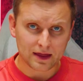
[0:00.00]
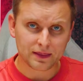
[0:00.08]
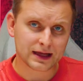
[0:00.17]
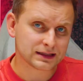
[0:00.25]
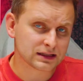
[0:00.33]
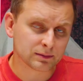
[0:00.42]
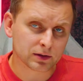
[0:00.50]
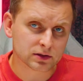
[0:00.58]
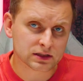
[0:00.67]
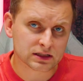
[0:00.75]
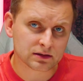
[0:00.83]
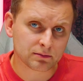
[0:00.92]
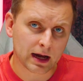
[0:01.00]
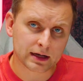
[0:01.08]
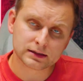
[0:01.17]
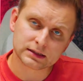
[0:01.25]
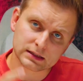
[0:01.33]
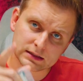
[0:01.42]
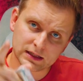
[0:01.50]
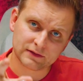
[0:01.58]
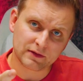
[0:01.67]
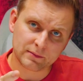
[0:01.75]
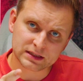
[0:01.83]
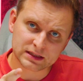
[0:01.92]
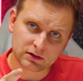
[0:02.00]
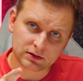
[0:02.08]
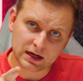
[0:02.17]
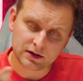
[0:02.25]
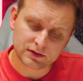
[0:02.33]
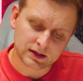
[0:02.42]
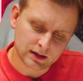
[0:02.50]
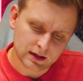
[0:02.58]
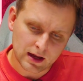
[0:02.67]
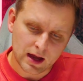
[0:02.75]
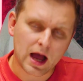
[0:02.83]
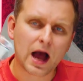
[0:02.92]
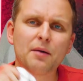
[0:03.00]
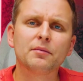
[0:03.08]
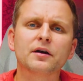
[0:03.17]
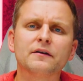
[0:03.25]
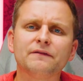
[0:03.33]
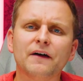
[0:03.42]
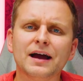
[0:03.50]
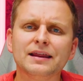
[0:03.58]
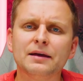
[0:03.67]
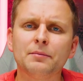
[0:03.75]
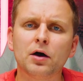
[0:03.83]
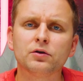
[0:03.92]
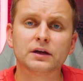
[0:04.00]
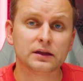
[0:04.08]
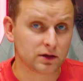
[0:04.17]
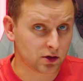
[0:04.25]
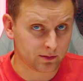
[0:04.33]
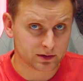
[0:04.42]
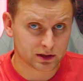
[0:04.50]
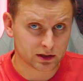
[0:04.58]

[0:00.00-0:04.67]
And that's the pluses and minuses. If I missed out anything, I'm going to find them out in the comment